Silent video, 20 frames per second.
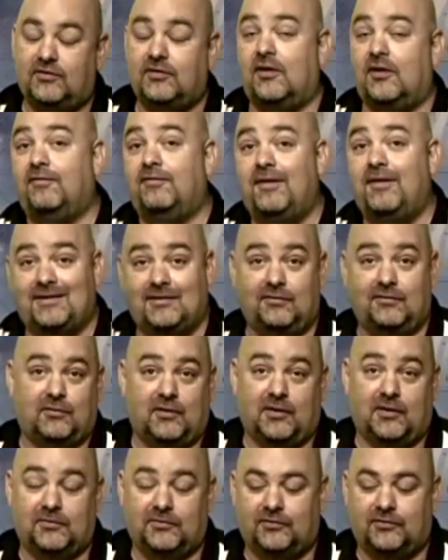it's an
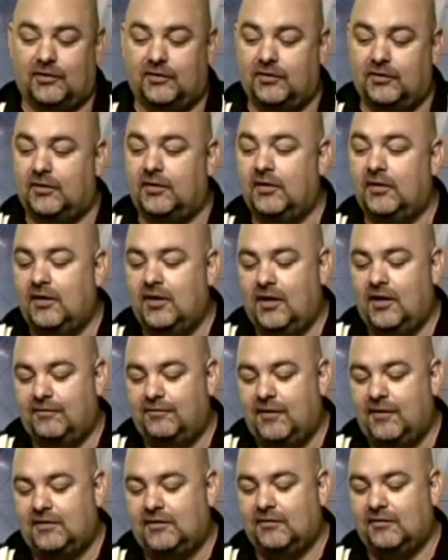effective way, I won't say good,
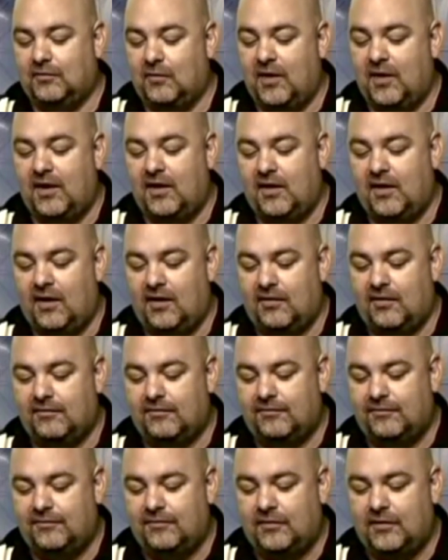effective way
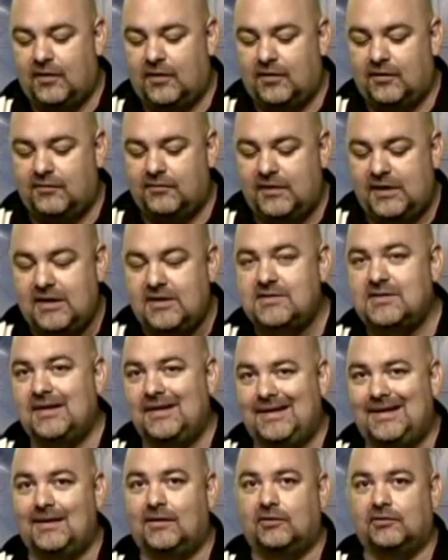of
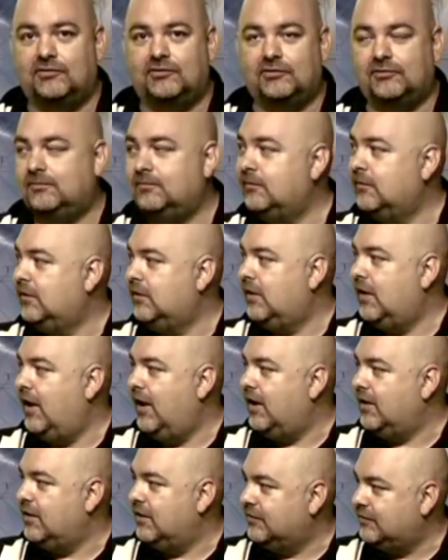easing guilt
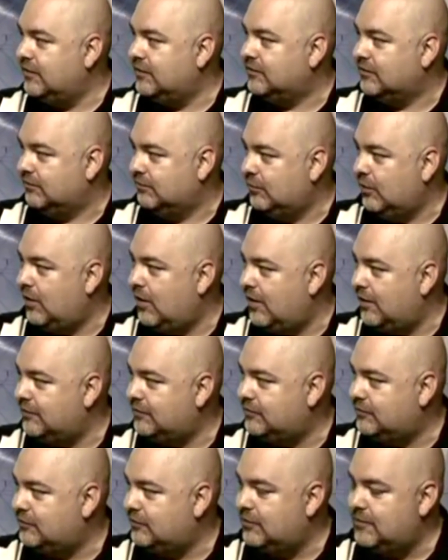and a sense of
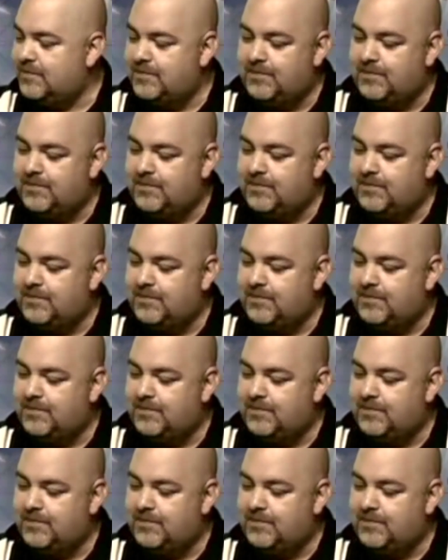loss.